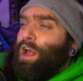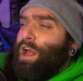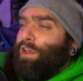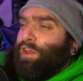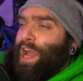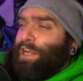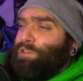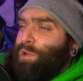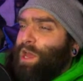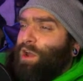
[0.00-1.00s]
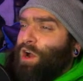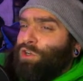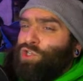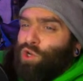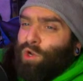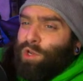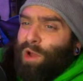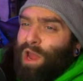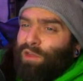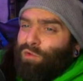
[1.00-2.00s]
The X-Men are
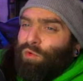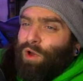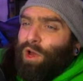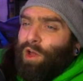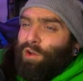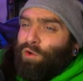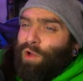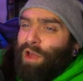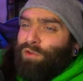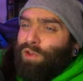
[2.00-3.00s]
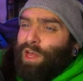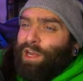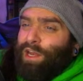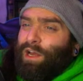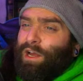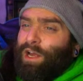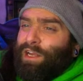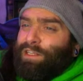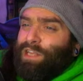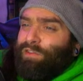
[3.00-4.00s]
joined by their rival
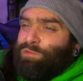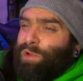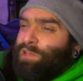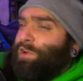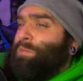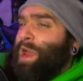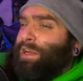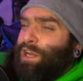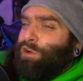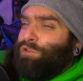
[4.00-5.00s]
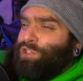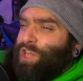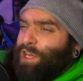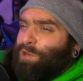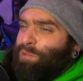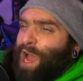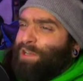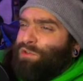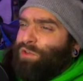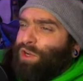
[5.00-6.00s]
and Xavier's best friend Magneto to say
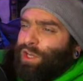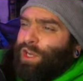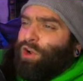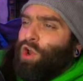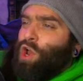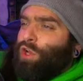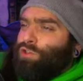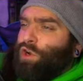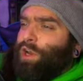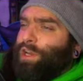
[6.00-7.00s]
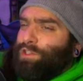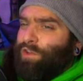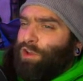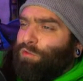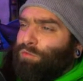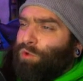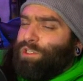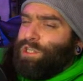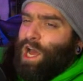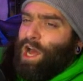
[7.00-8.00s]
goodbye to their leader during his final
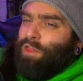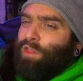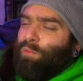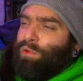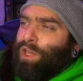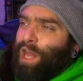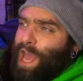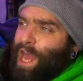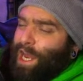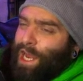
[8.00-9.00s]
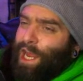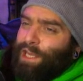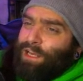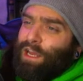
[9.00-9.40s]
moments on the planet.